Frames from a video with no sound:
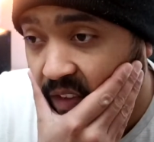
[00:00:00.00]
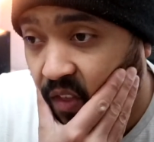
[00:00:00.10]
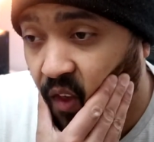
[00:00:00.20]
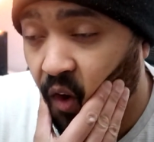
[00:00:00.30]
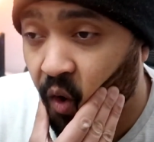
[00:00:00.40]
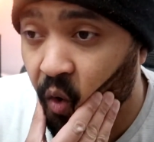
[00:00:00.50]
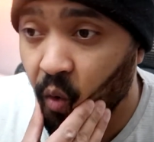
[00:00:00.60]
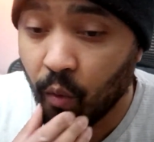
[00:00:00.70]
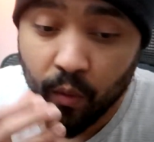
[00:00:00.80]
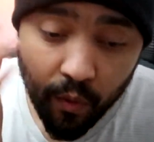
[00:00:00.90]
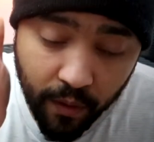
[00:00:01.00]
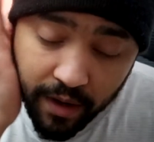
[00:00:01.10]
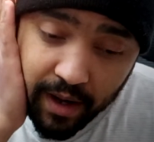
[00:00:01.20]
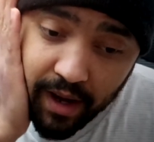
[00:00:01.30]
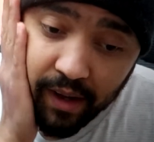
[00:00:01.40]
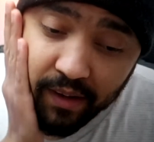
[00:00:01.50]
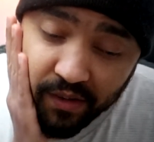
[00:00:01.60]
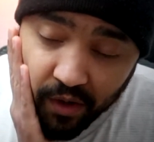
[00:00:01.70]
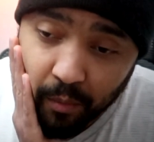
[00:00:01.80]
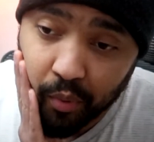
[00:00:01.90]
though at
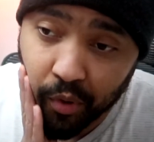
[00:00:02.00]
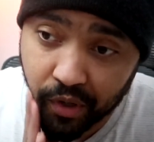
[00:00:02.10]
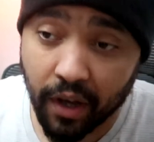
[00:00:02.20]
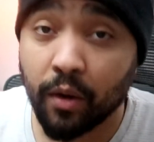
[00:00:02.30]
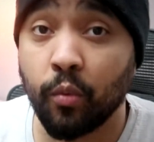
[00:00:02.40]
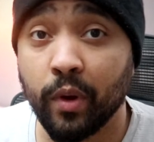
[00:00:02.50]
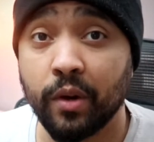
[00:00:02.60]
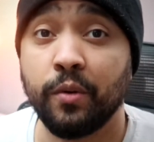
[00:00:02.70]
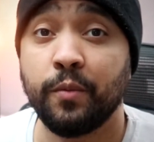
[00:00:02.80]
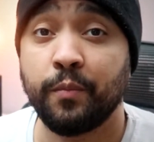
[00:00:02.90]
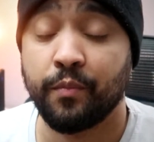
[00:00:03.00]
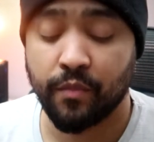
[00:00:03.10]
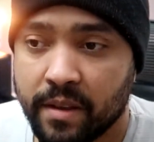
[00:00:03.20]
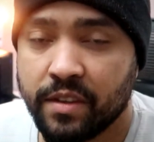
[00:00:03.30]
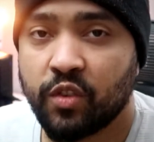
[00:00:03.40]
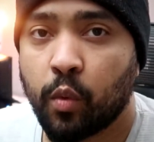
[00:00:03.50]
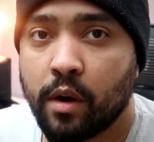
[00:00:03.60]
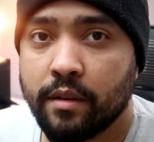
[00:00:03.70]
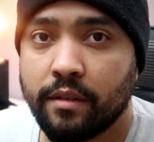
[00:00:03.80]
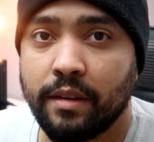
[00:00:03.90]
some point I will, but this
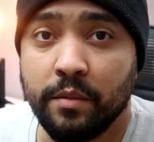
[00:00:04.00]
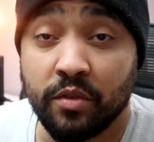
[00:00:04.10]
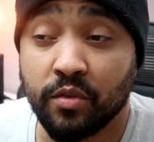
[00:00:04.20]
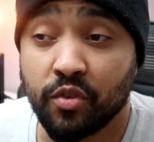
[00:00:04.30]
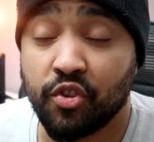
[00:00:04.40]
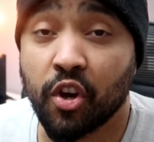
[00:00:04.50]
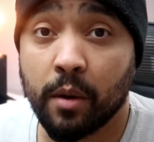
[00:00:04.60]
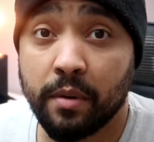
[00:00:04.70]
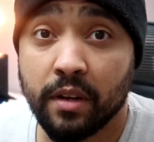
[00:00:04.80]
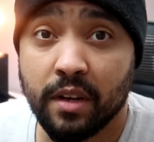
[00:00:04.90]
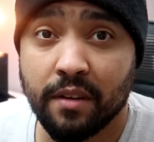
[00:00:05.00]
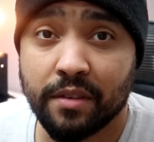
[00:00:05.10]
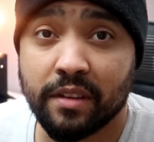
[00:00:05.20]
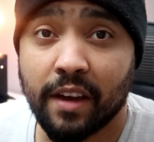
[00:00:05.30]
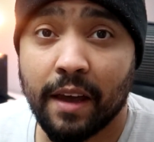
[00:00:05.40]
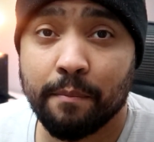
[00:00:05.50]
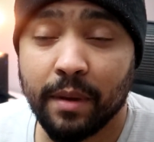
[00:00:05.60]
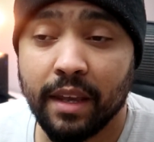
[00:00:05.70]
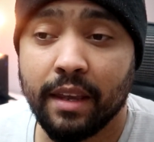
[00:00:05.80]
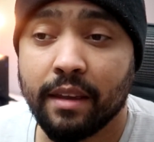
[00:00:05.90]
one seems to do the job for the time
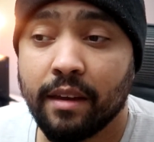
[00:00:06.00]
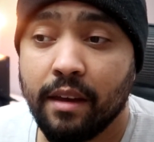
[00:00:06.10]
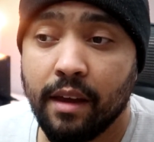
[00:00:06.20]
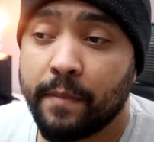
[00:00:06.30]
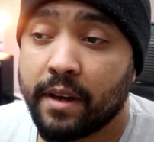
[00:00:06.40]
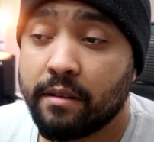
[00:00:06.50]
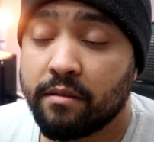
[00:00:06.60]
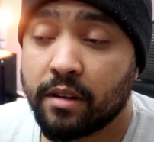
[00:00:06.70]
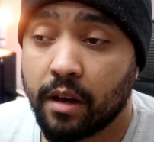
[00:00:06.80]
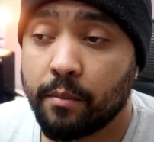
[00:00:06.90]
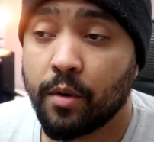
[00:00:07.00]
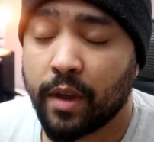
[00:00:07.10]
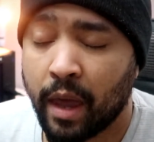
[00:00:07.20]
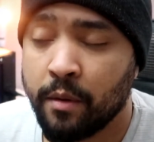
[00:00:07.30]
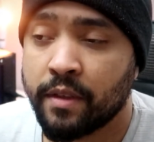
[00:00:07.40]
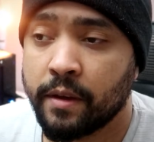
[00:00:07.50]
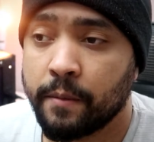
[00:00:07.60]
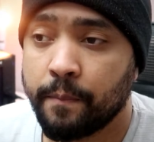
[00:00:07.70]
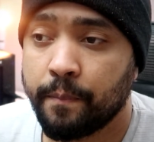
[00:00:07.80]
being, and I'm okay with it.